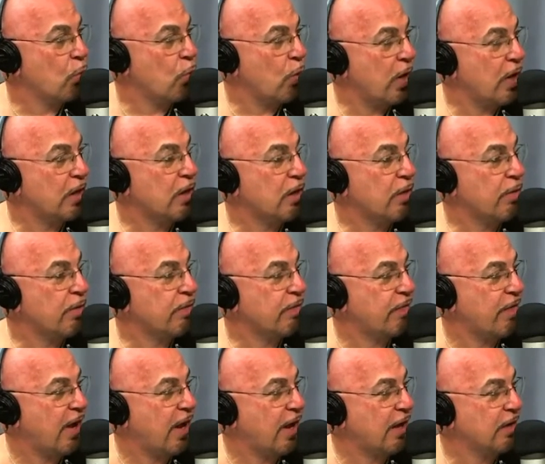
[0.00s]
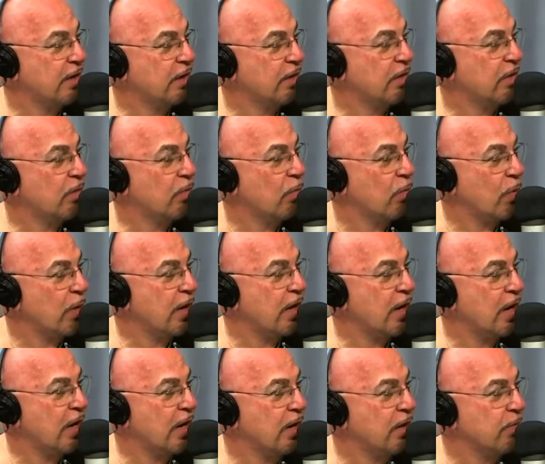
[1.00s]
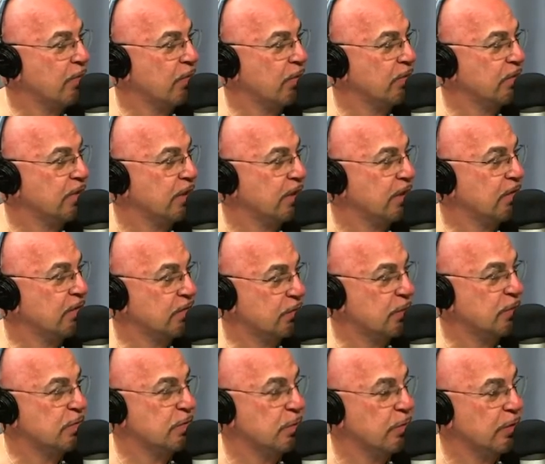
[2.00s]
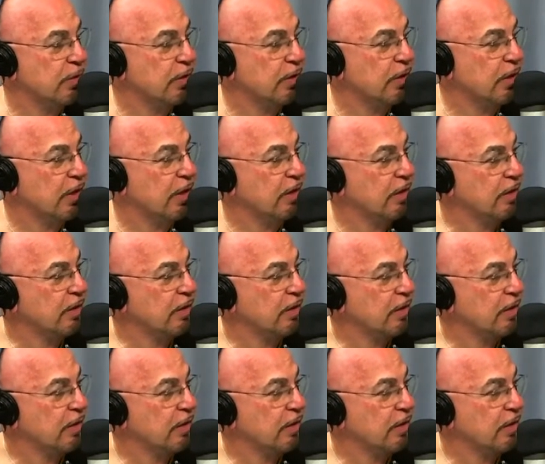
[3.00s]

way low in fat, way high in protein. It's supposed to be really good.